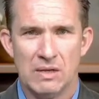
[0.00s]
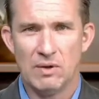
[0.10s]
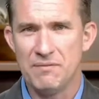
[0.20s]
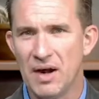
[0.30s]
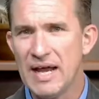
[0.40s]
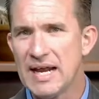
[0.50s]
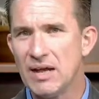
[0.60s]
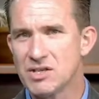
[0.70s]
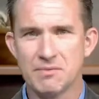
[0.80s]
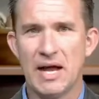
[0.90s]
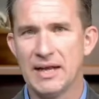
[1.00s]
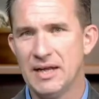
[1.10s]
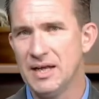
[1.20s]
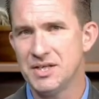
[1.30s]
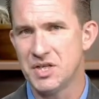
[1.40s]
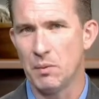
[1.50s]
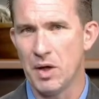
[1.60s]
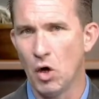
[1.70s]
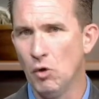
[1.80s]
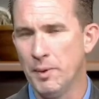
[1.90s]
We've laid out some ideas that we
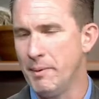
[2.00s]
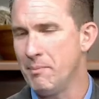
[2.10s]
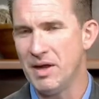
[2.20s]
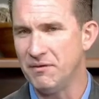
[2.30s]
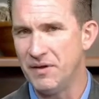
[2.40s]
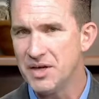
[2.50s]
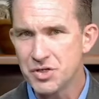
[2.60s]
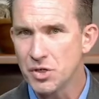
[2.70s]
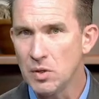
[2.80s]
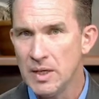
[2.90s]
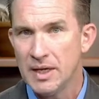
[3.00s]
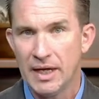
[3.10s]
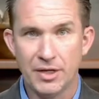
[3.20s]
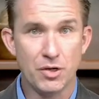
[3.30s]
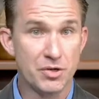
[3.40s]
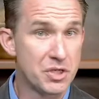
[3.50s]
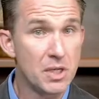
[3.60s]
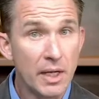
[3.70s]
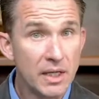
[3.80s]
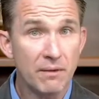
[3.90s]
hope will be beneficial in your
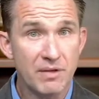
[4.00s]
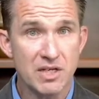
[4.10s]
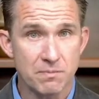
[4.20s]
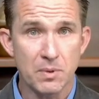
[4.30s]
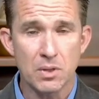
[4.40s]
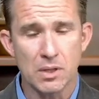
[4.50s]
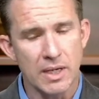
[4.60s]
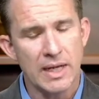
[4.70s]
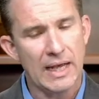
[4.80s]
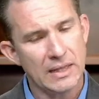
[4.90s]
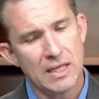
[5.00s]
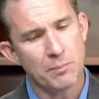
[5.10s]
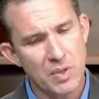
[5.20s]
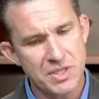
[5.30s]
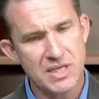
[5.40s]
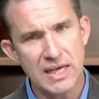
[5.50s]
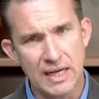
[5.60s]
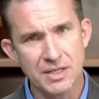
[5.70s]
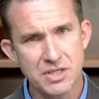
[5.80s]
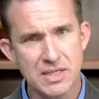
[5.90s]
study of this book and then
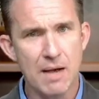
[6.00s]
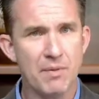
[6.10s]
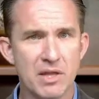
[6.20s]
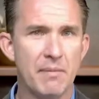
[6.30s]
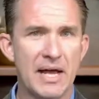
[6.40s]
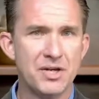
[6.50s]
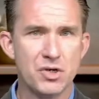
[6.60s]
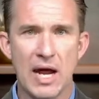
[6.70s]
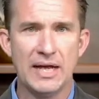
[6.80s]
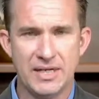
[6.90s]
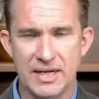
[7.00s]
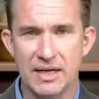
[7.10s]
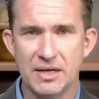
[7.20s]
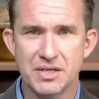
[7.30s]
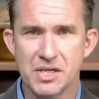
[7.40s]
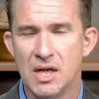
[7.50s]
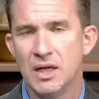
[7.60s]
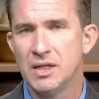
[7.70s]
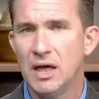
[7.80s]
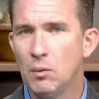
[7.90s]
presented some of the major ideas
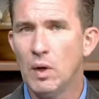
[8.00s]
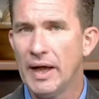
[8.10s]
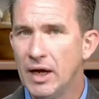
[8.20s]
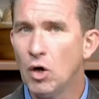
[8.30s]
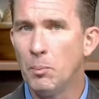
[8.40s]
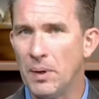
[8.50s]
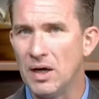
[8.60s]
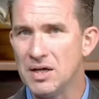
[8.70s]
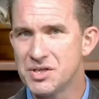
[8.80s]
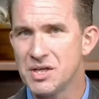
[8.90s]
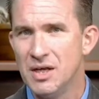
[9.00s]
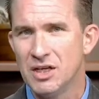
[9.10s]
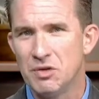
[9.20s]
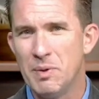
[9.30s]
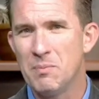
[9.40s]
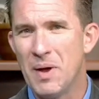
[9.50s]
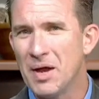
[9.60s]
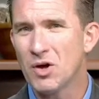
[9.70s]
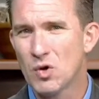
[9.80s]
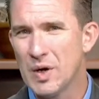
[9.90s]
that will help us to be
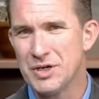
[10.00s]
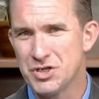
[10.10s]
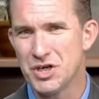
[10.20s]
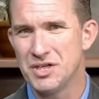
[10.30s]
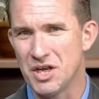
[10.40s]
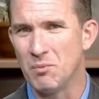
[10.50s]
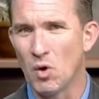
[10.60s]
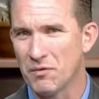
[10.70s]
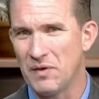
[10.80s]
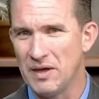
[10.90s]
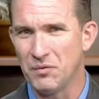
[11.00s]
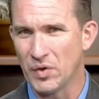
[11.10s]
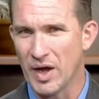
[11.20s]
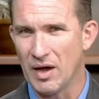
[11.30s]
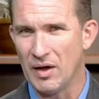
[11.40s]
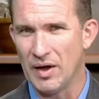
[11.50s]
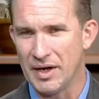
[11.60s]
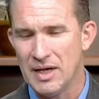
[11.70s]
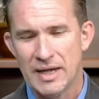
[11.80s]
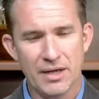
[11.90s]
better Christians and more faithful to
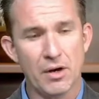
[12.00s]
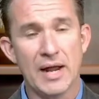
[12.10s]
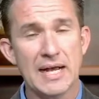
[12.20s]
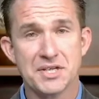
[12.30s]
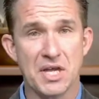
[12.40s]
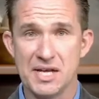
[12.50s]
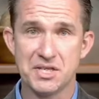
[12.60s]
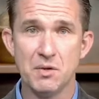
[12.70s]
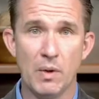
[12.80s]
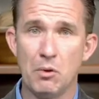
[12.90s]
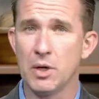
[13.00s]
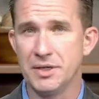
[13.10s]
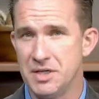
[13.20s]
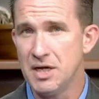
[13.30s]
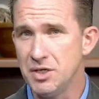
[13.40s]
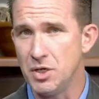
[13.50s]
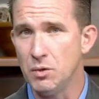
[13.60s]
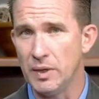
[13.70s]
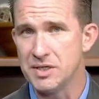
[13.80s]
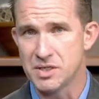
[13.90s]
God. In our next lesson, we will continue
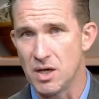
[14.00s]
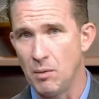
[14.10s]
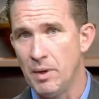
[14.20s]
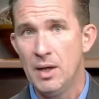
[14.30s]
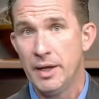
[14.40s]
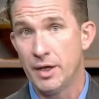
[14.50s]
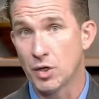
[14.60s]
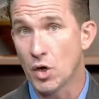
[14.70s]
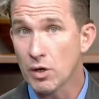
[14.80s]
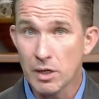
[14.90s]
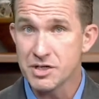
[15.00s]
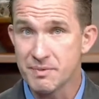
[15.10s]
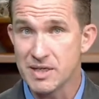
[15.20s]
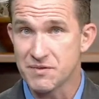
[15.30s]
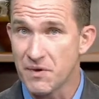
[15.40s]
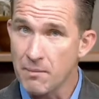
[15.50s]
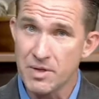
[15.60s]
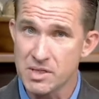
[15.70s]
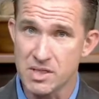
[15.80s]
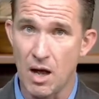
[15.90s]
with some encouragements from
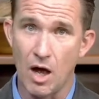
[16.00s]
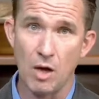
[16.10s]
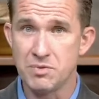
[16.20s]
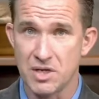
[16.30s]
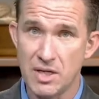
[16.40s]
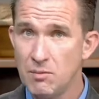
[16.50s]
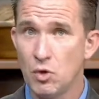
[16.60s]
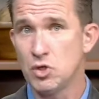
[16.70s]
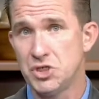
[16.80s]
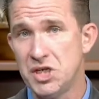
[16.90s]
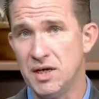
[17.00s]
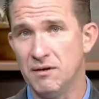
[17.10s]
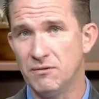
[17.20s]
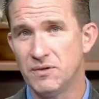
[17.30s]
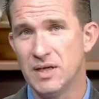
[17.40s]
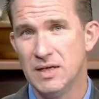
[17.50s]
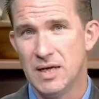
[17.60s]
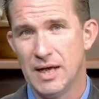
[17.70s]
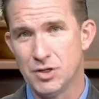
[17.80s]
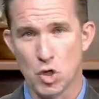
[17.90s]
the Psalms and then we'll shift
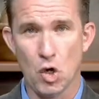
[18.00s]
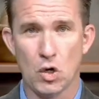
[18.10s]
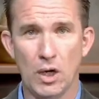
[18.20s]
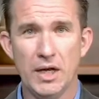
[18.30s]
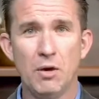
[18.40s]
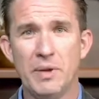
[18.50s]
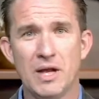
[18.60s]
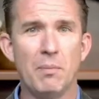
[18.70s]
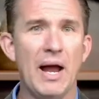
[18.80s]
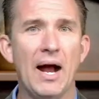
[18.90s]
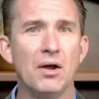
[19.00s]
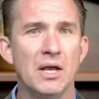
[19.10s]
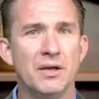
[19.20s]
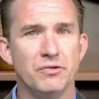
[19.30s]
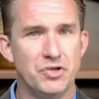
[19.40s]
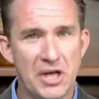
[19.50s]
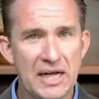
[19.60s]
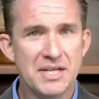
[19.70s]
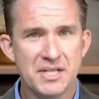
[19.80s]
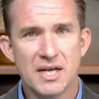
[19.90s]
and talk a little bit about
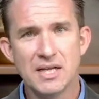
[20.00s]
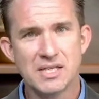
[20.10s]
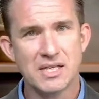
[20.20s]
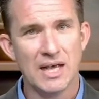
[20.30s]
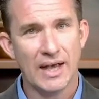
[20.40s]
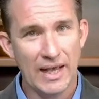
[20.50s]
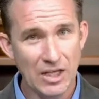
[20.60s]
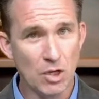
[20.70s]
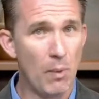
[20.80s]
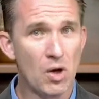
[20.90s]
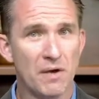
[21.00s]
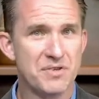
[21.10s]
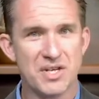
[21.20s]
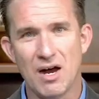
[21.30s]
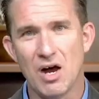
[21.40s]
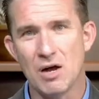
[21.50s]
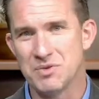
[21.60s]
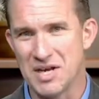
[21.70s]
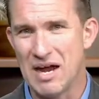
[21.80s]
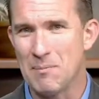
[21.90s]
Jesus in the book of
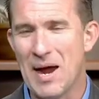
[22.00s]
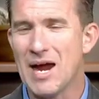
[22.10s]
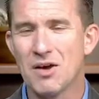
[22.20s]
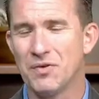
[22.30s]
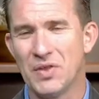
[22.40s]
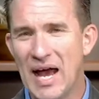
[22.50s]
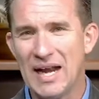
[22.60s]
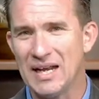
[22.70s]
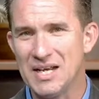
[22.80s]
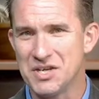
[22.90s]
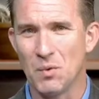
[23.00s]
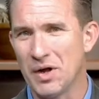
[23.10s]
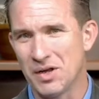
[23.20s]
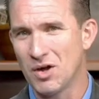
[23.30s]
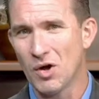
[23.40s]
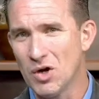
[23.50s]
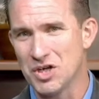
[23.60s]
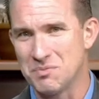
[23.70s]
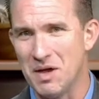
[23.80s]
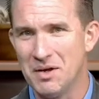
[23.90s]
Psalms and how powerful that is and what
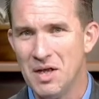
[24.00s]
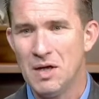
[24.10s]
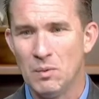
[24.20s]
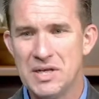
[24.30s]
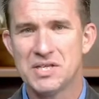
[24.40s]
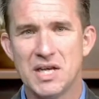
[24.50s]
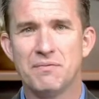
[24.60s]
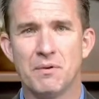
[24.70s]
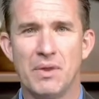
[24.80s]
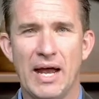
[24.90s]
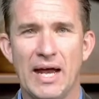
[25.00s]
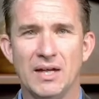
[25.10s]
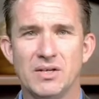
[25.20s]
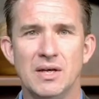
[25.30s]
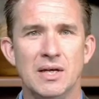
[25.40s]
encouragement we see from that.